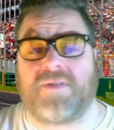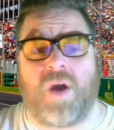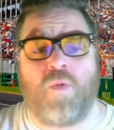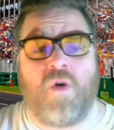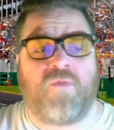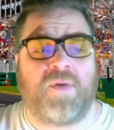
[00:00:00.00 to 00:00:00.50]
Now,
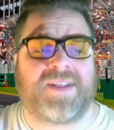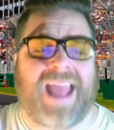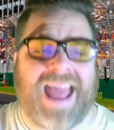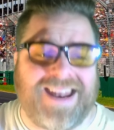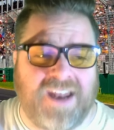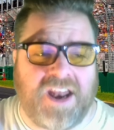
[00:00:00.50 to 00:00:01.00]
Wolff was
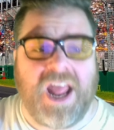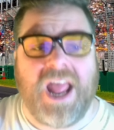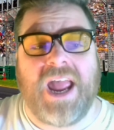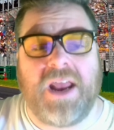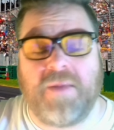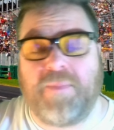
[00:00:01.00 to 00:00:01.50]
candid
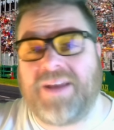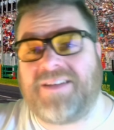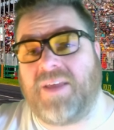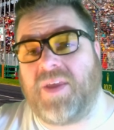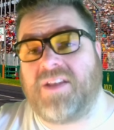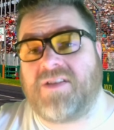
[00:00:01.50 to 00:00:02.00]
in
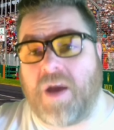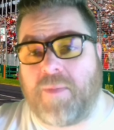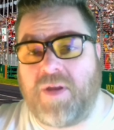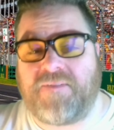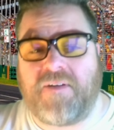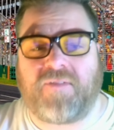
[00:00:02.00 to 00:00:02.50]
admitting the
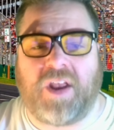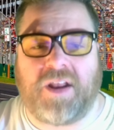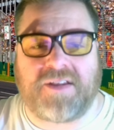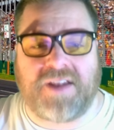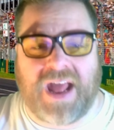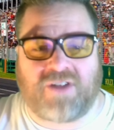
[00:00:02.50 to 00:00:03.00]
W15
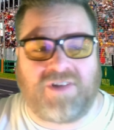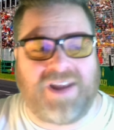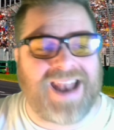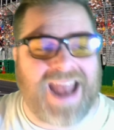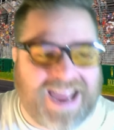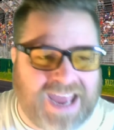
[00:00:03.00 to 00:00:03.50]
is naturally
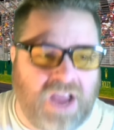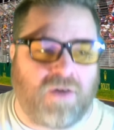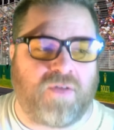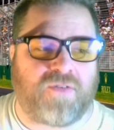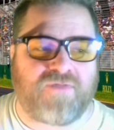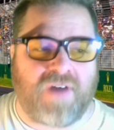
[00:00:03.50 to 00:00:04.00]
lacking on
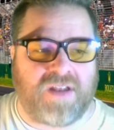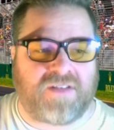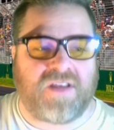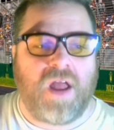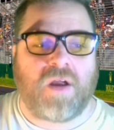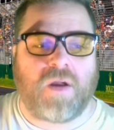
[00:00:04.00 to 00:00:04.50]
the front
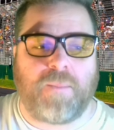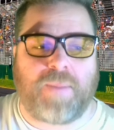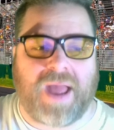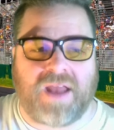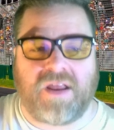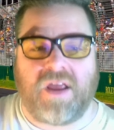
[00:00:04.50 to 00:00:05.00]

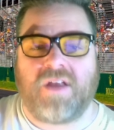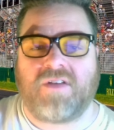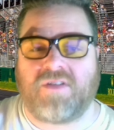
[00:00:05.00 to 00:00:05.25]
compared to